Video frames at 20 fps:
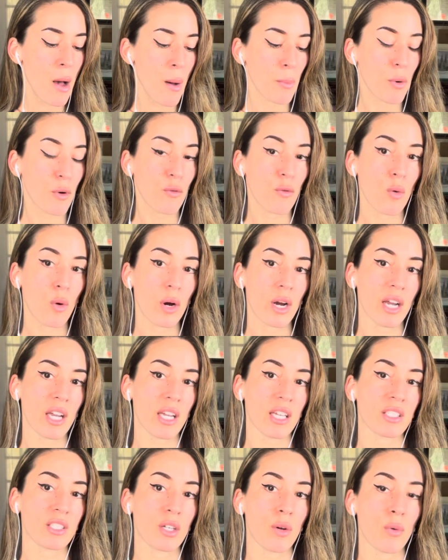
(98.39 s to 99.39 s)
before
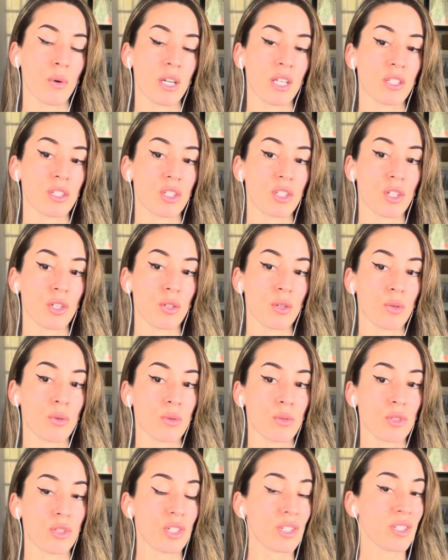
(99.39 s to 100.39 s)
it's going
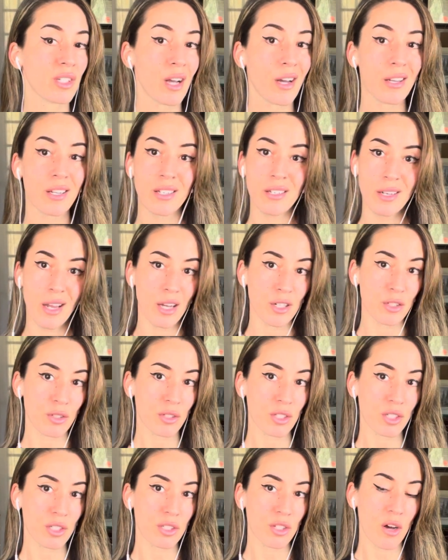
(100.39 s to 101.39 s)
to just kind of
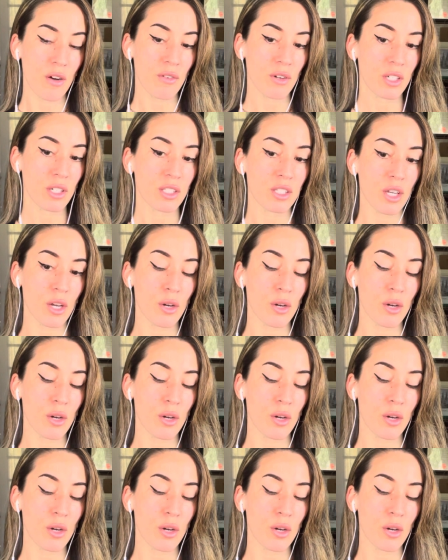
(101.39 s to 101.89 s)
naturally dissolve on its